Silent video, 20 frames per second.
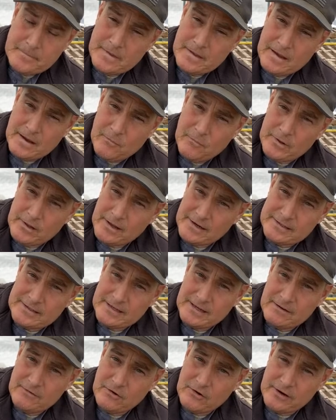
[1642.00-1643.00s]
and we like to
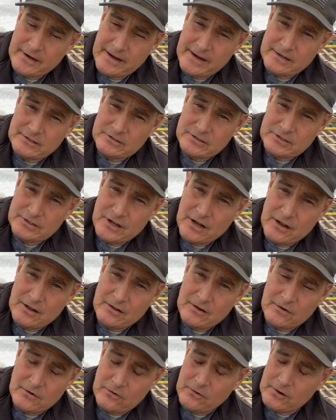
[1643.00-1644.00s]
give our cows
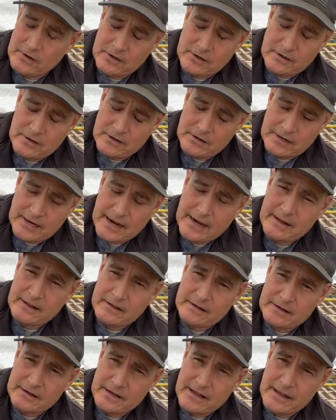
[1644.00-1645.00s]
$1 or a
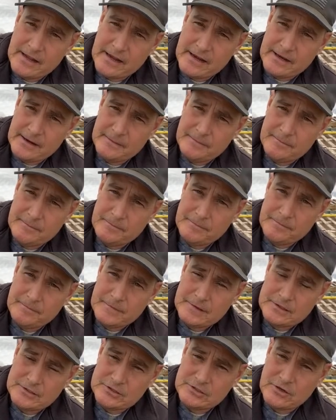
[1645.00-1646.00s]
gallon a day.
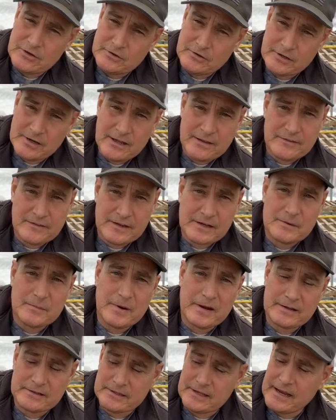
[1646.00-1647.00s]
So you got to think
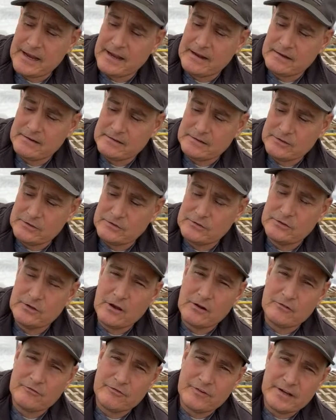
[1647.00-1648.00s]
about that. You
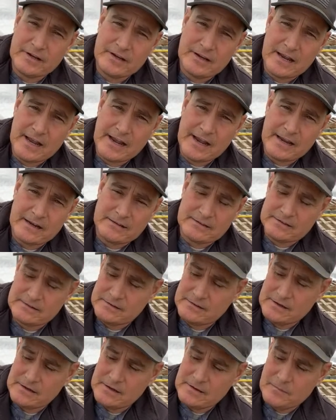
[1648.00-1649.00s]
go to feeding that
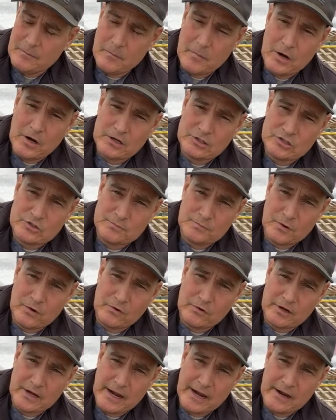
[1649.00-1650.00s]
much
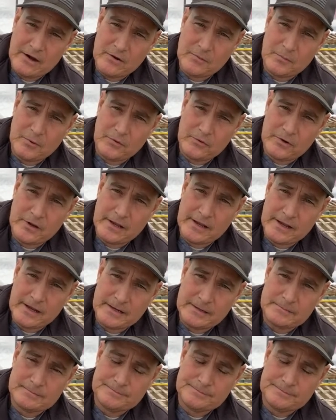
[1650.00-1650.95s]
per cow per day,